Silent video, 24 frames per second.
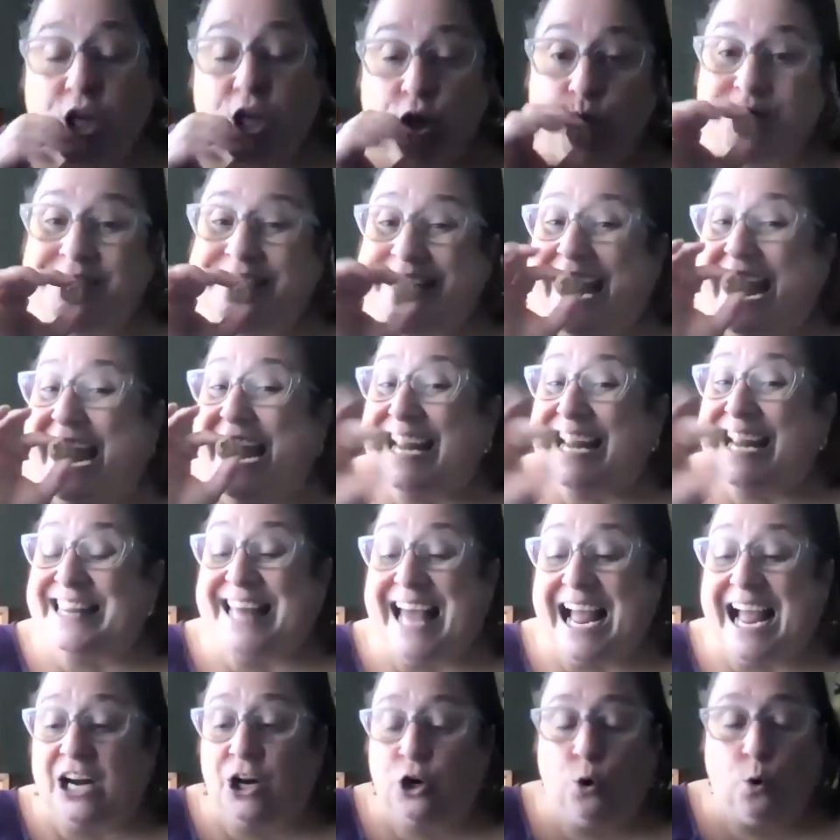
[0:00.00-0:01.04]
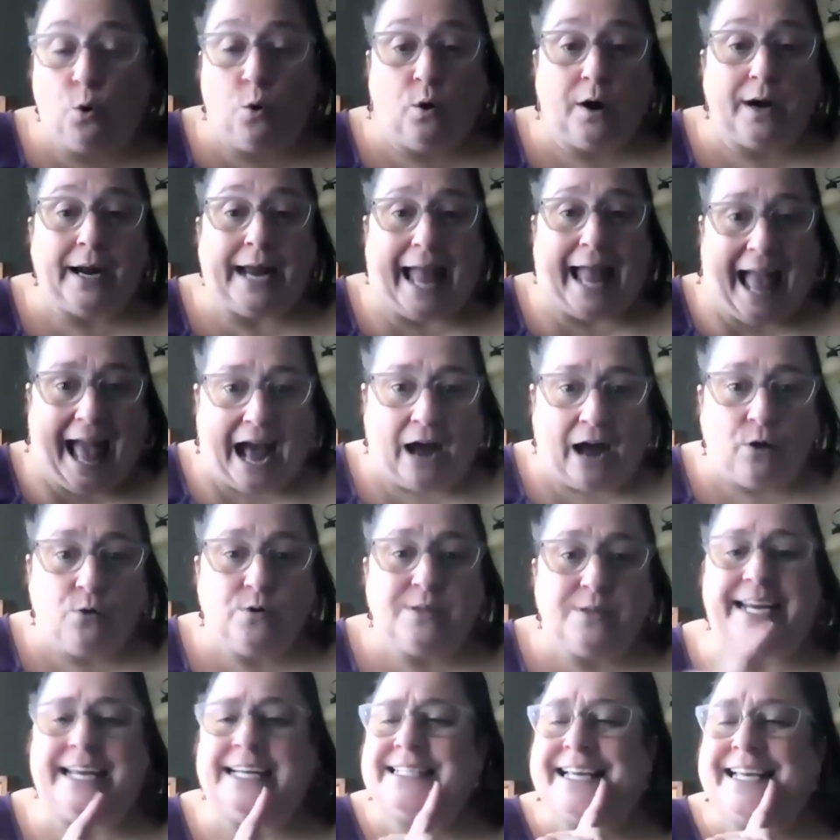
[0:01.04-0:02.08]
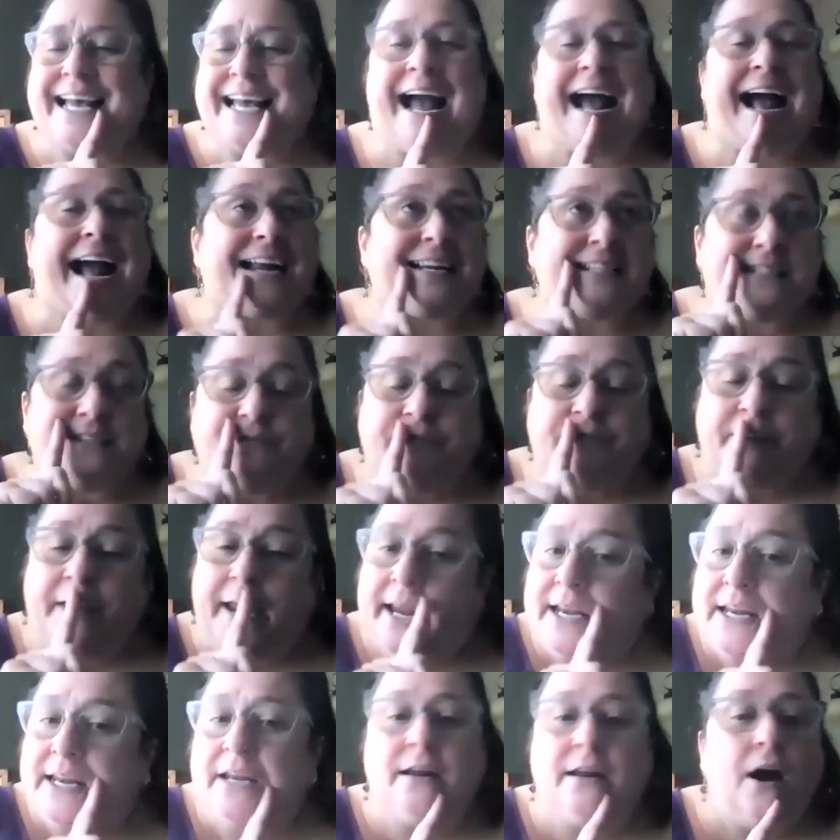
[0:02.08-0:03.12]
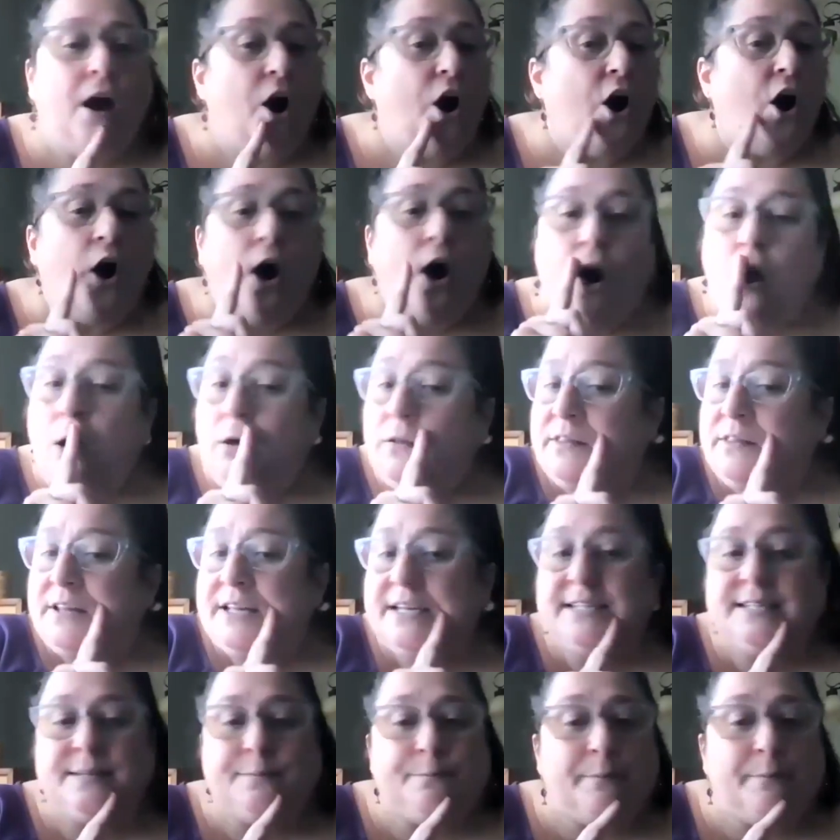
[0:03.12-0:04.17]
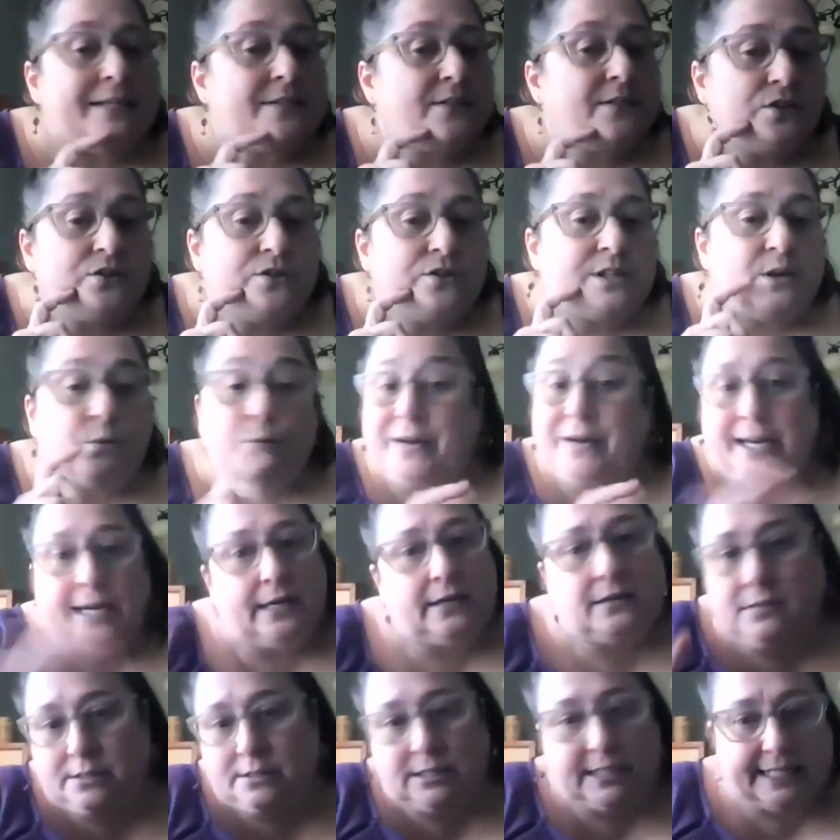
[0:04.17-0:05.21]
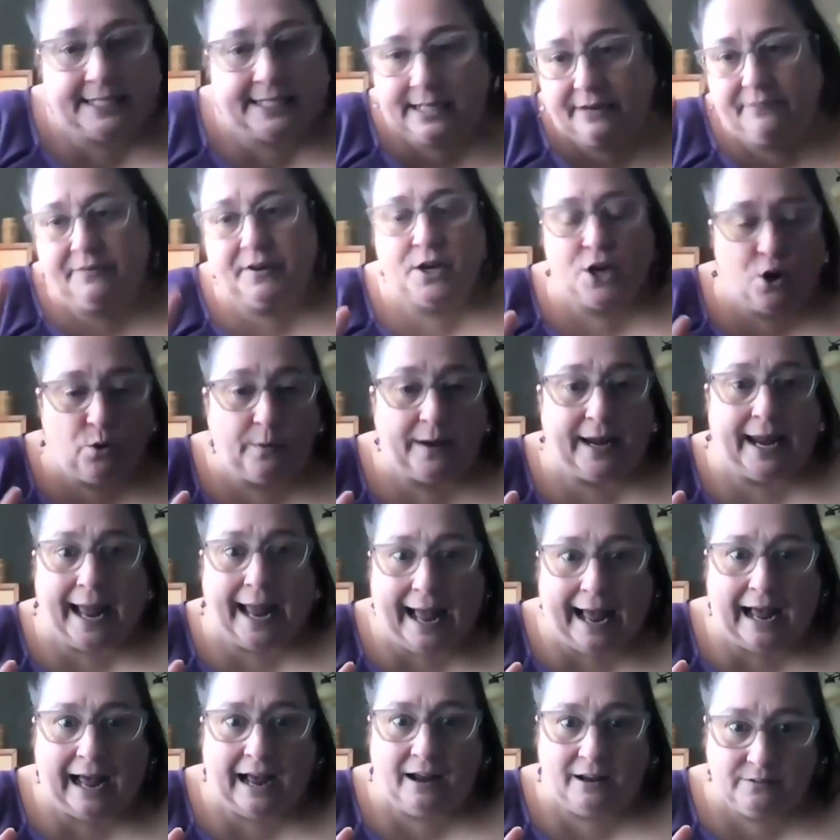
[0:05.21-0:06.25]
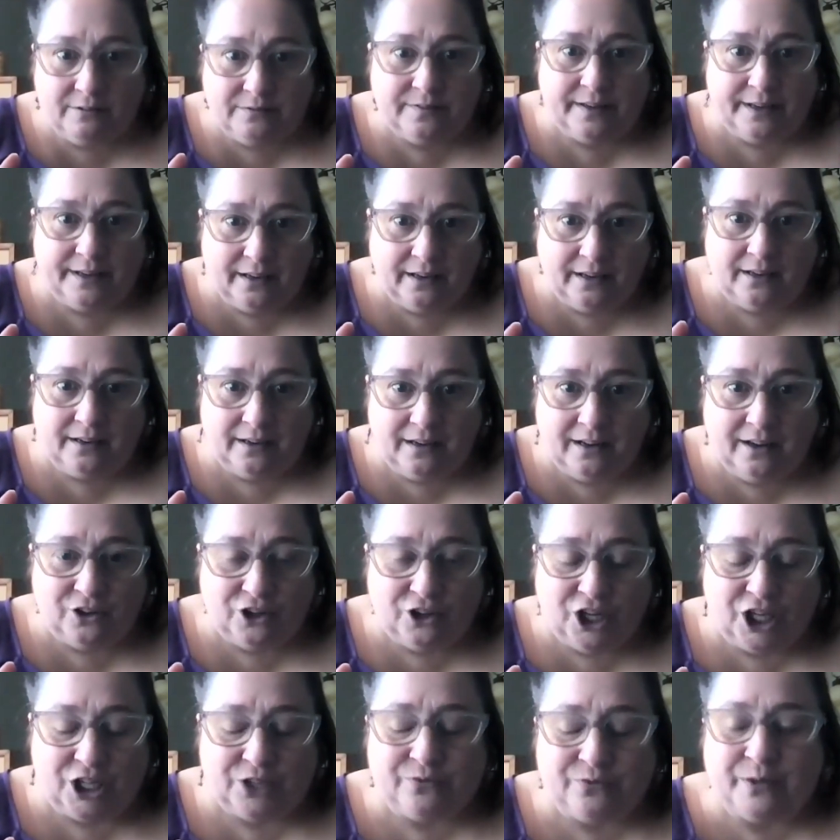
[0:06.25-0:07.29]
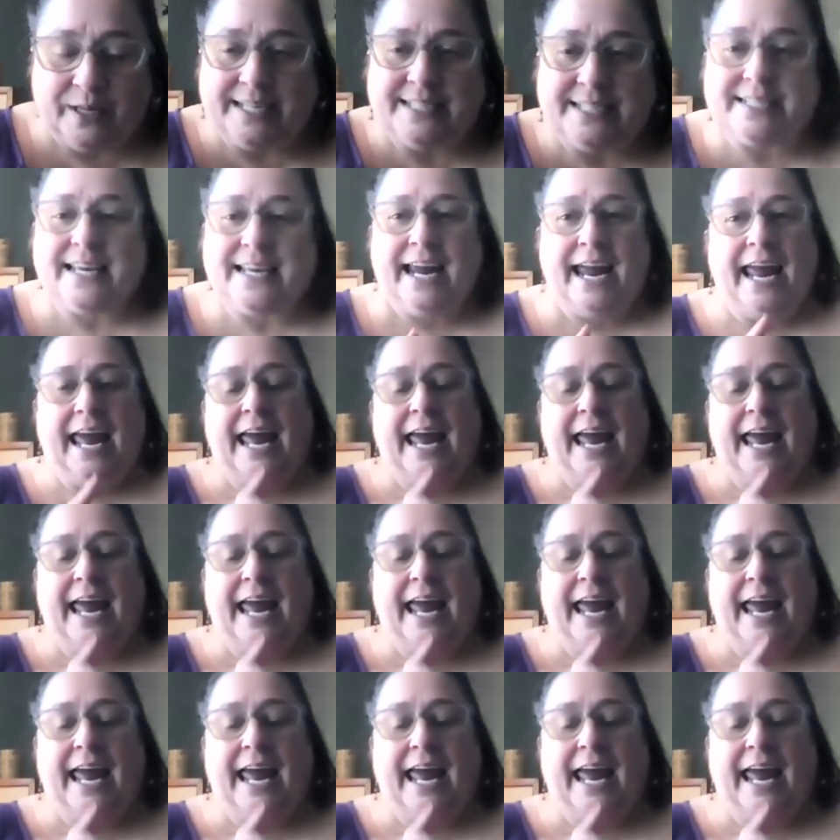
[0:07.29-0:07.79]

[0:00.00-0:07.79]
you take that cork out, it's activated all these muscles that we didn't even know we have in a lot of ways.